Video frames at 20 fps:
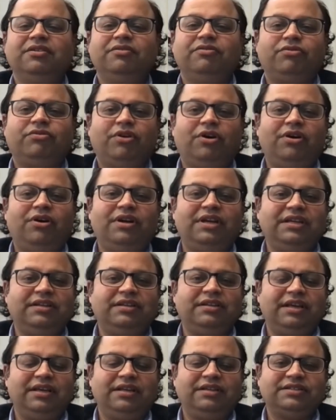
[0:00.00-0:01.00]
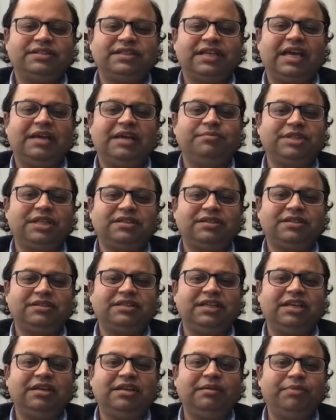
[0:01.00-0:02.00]
fraud and, and scams that are
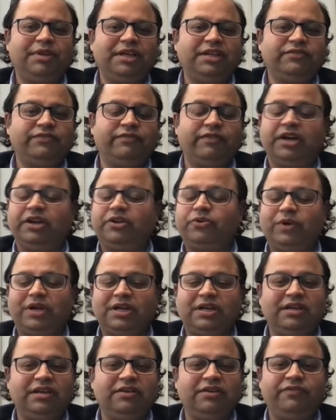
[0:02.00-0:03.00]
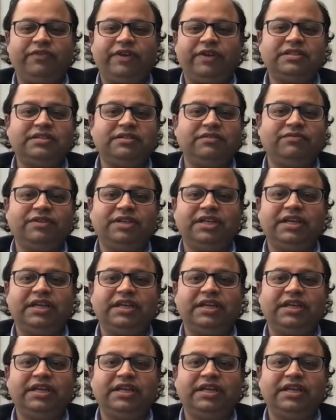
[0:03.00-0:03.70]
taking place very quickly and effectively.